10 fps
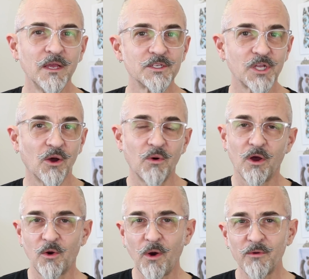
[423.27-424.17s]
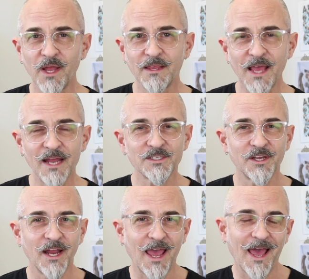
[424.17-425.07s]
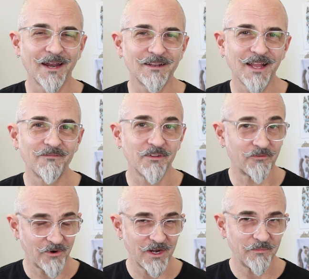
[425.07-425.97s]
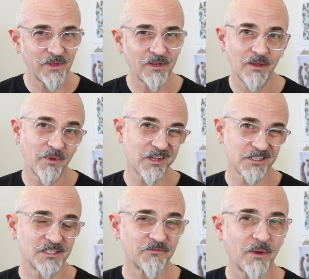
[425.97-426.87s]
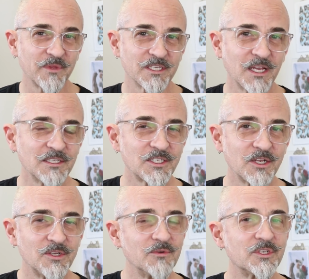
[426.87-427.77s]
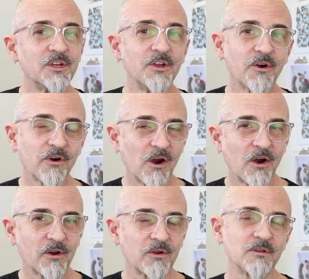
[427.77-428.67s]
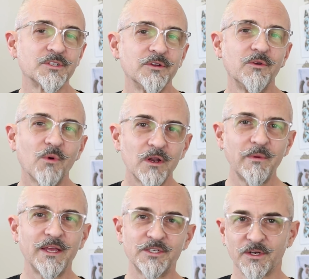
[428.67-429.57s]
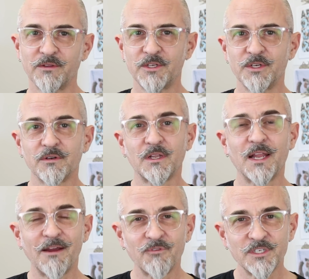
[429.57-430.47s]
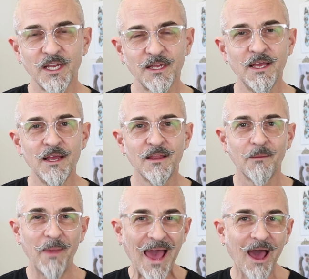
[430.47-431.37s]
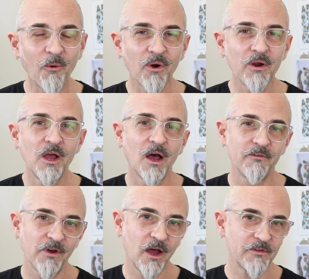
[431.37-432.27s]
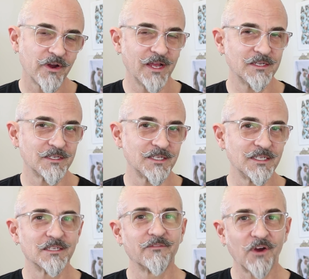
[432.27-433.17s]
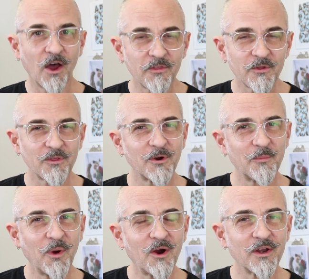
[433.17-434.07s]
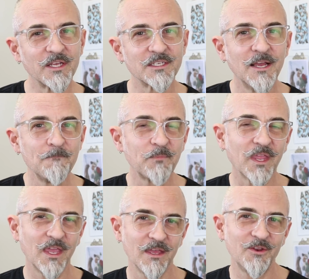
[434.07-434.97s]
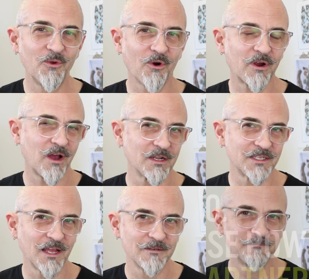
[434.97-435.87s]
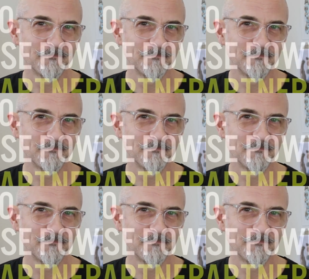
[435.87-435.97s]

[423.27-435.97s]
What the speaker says: So a quote like that is going to add a level of credibility because it's from this institute to your article. So you want to make sure that you're leveraging the power of other entities, of other third parties in your content.